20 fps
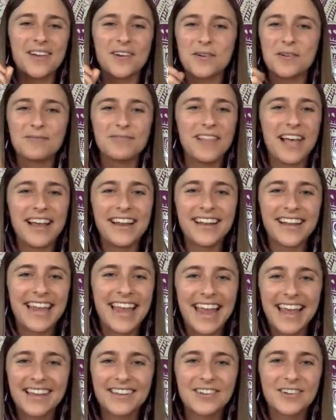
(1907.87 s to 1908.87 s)
or light a
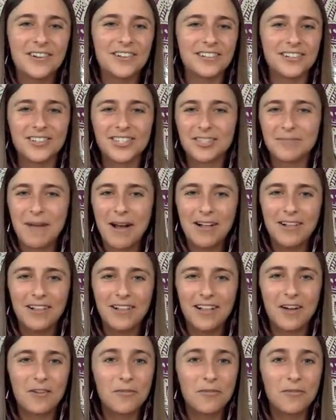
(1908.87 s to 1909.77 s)
candle, or smell